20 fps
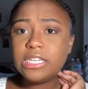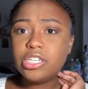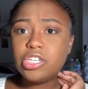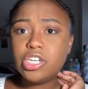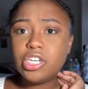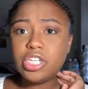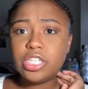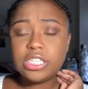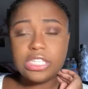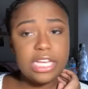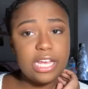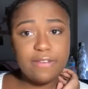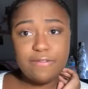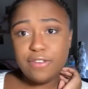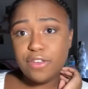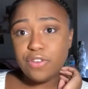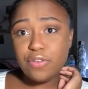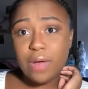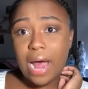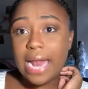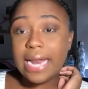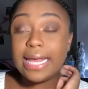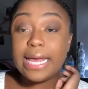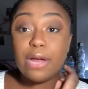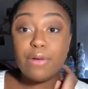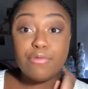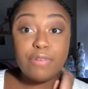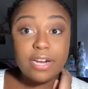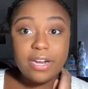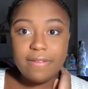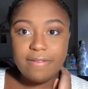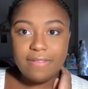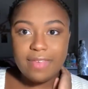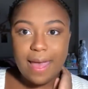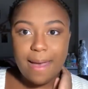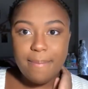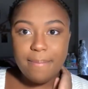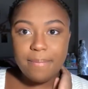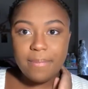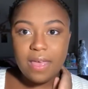to see if you knew how to get rid of
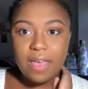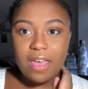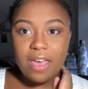them.